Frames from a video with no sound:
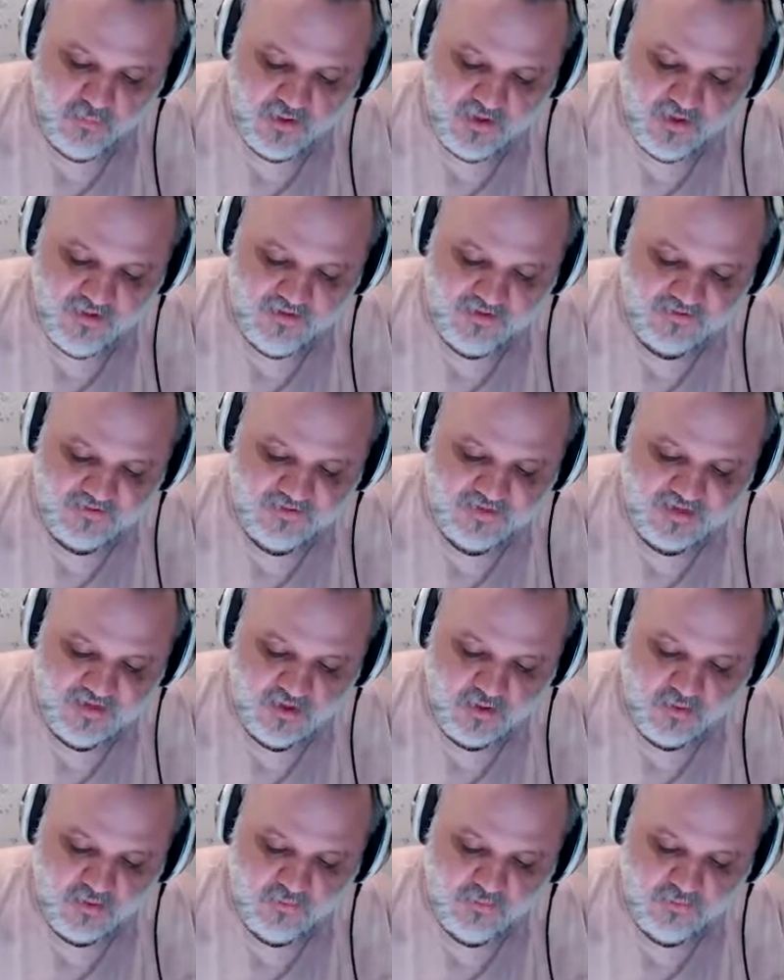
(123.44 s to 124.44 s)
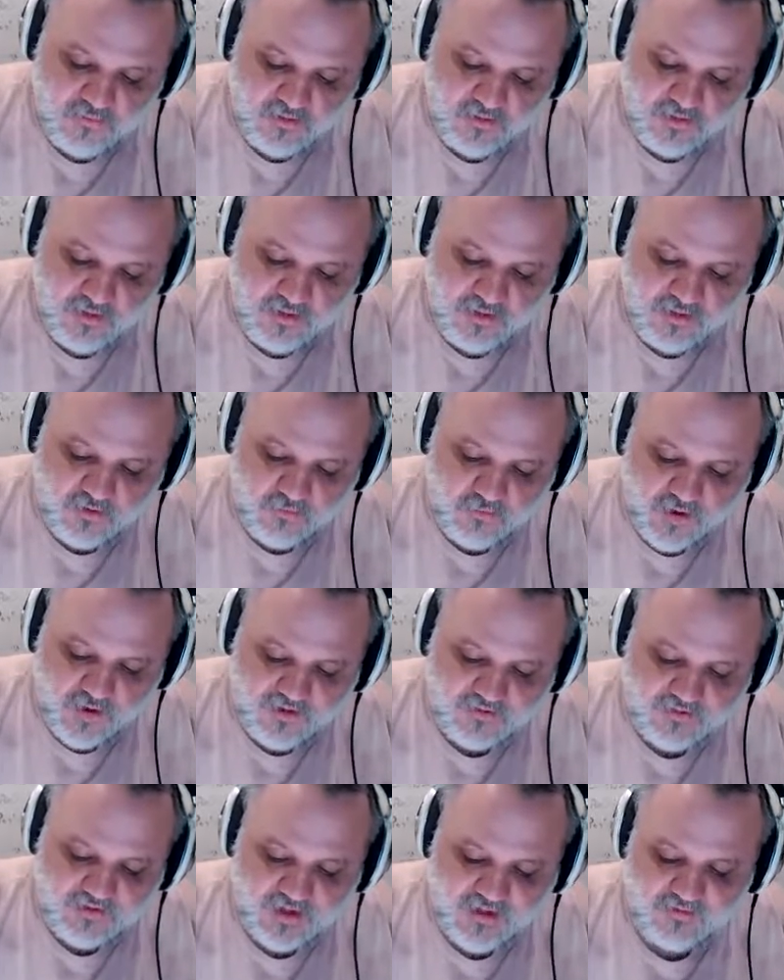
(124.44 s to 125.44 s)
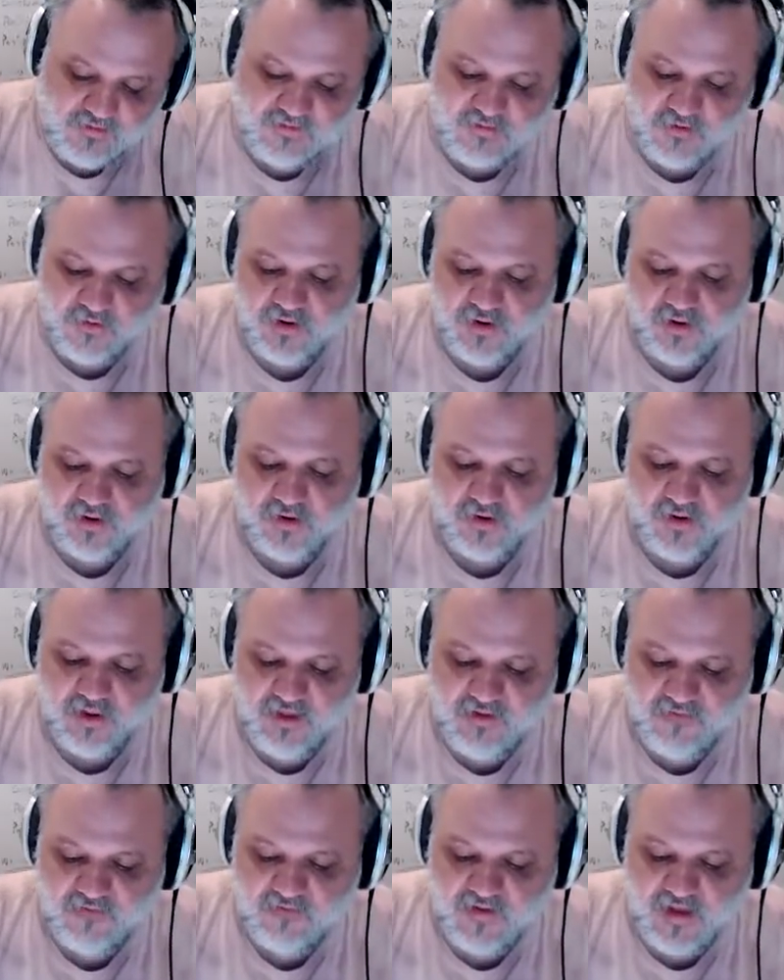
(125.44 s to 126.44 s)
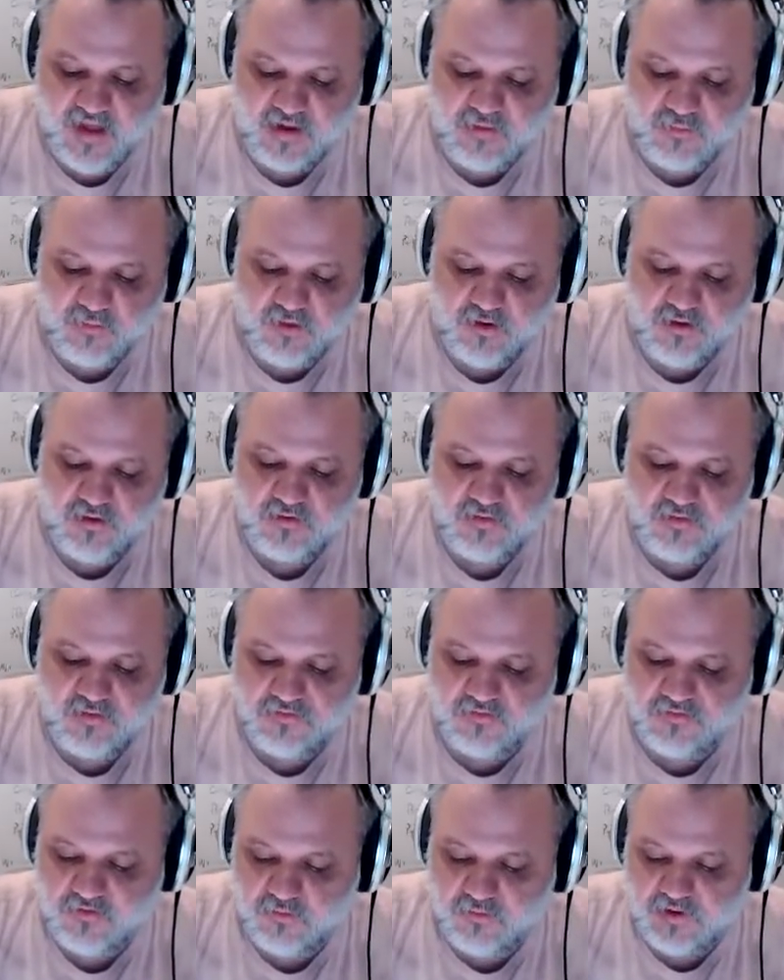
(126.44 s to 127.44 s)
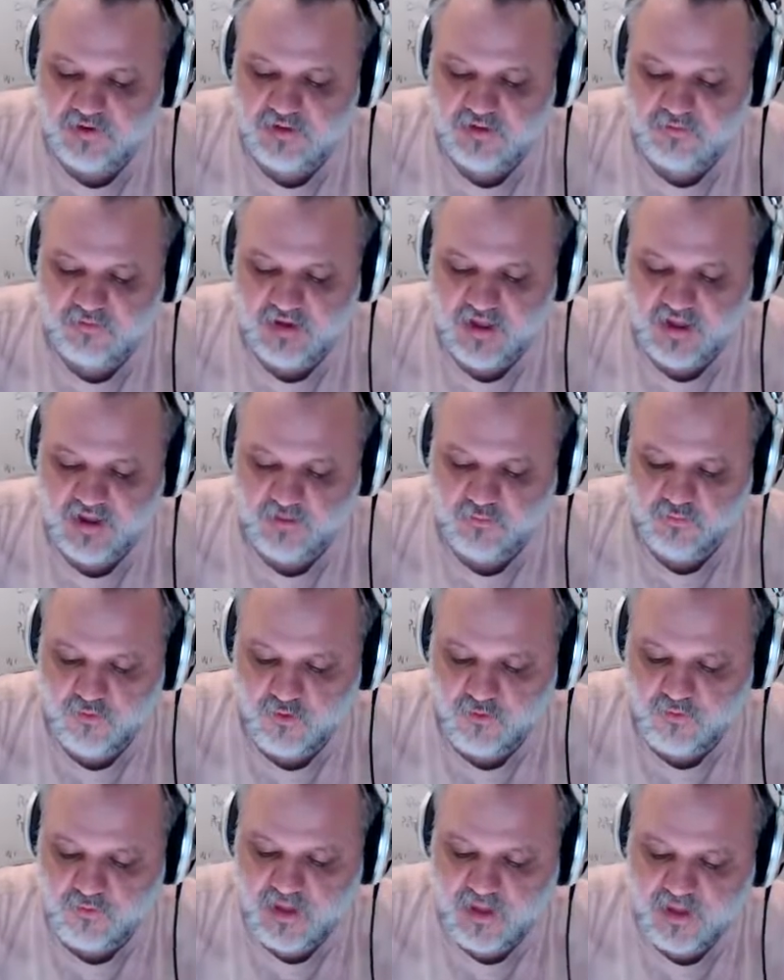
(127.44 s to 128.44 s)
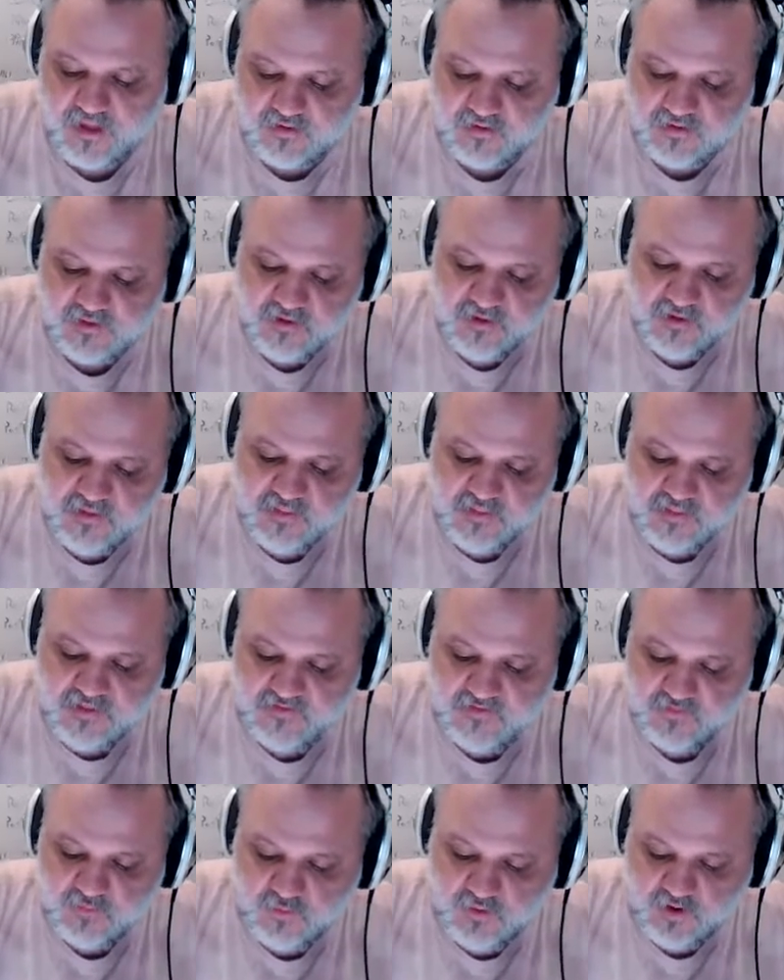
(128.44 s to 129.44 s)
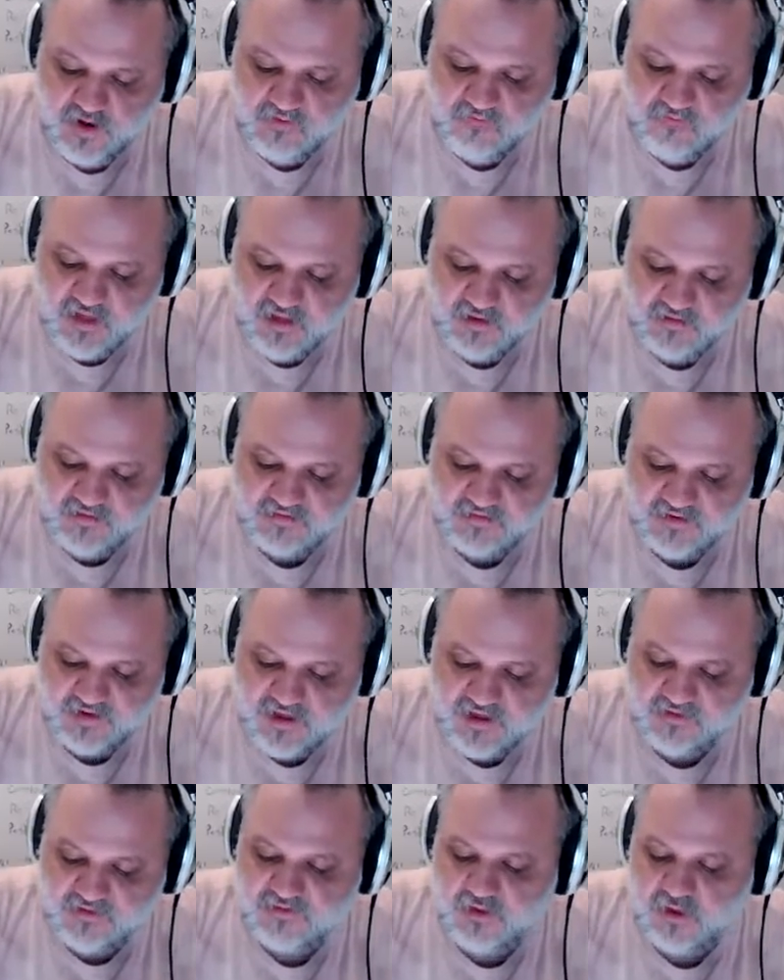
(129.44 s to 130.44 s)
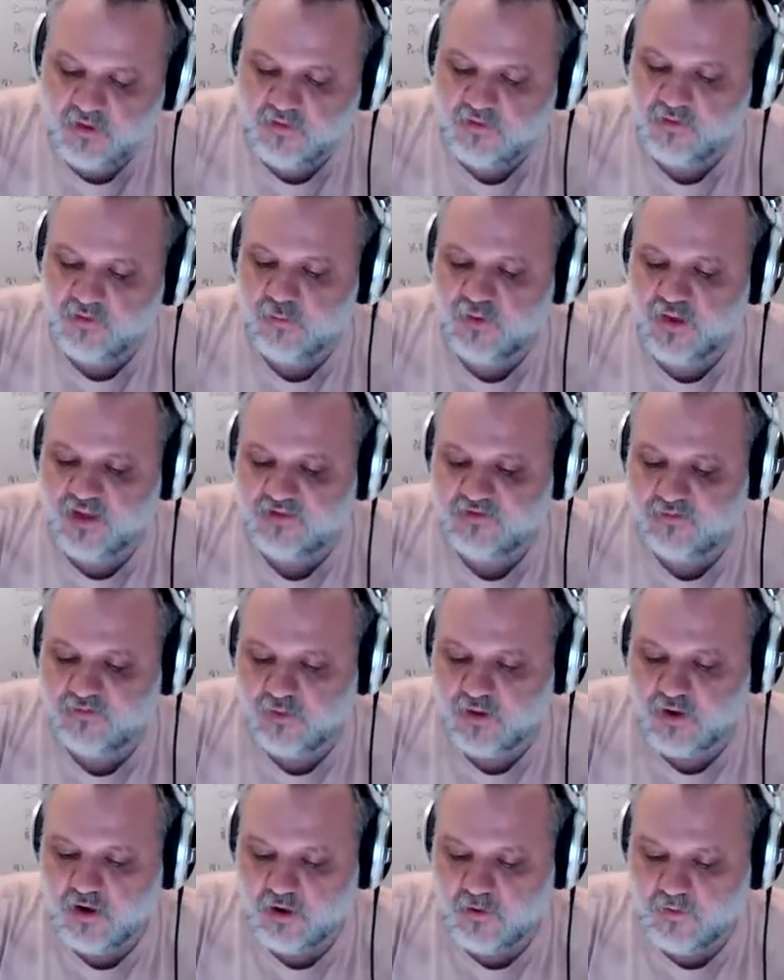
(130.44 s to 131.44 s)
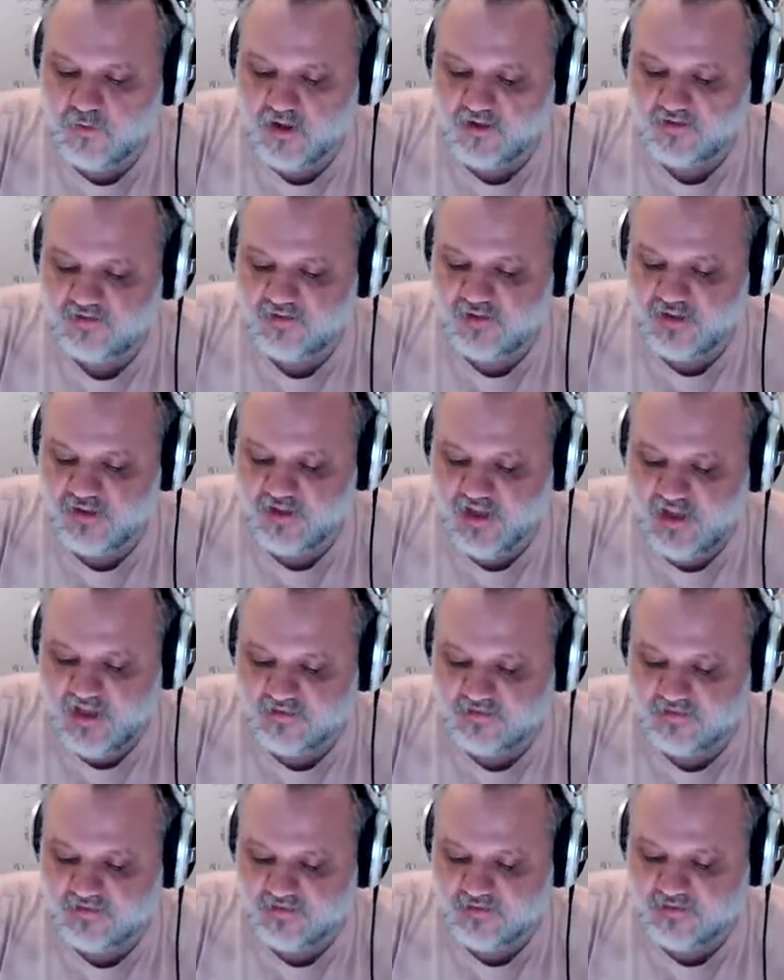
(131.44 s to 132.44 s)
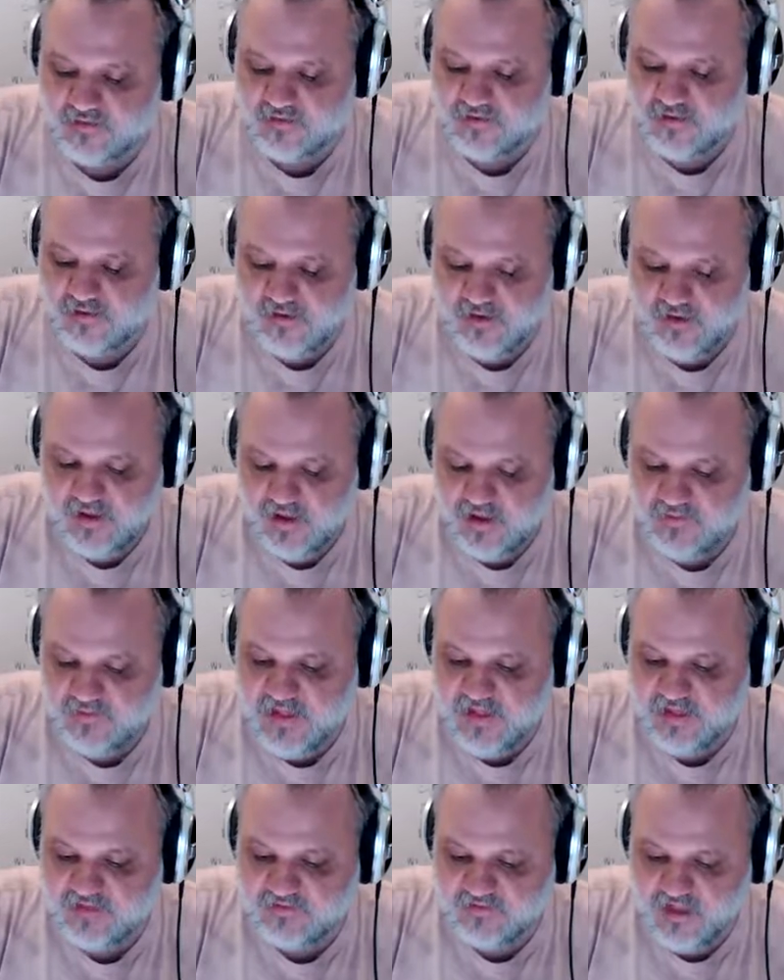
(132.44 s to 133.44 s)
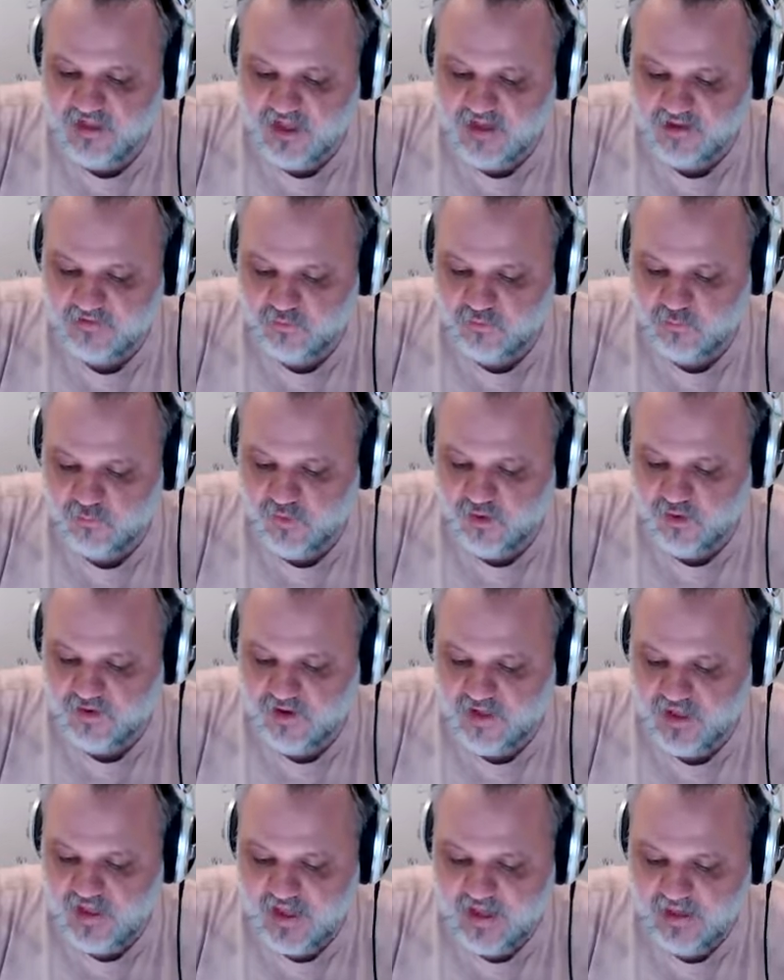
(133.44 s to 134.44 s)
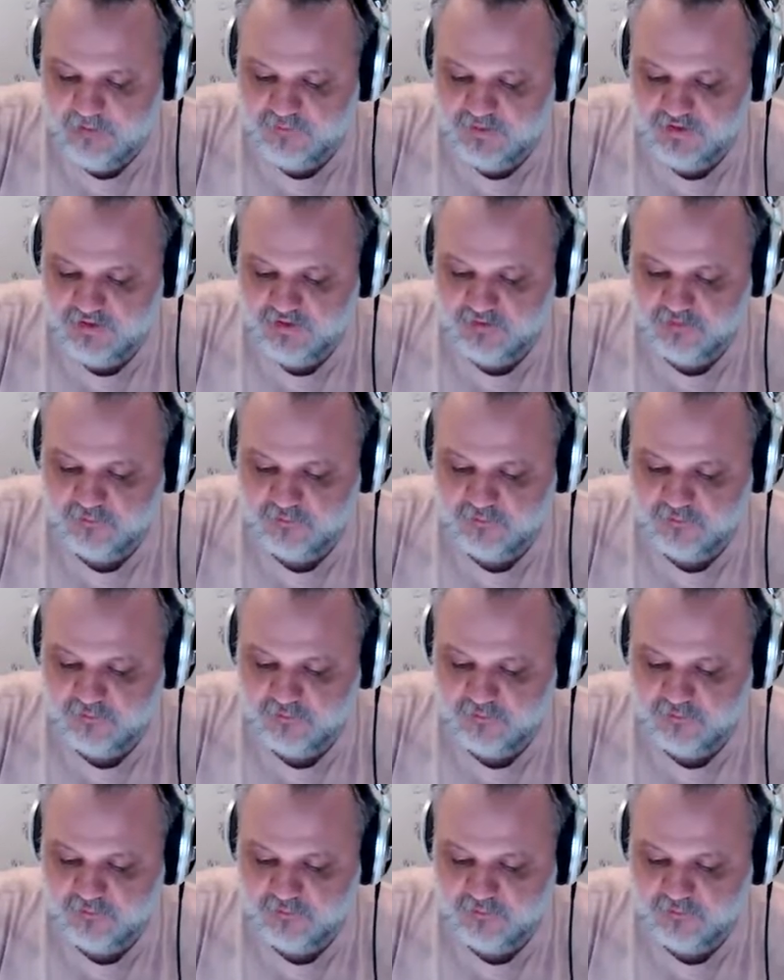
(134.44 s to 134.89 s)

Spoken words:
is the only correct answer here. If I were to use sodium dichromate, this would have oxidized all the way to a carboxylic acid, and that's not what happened.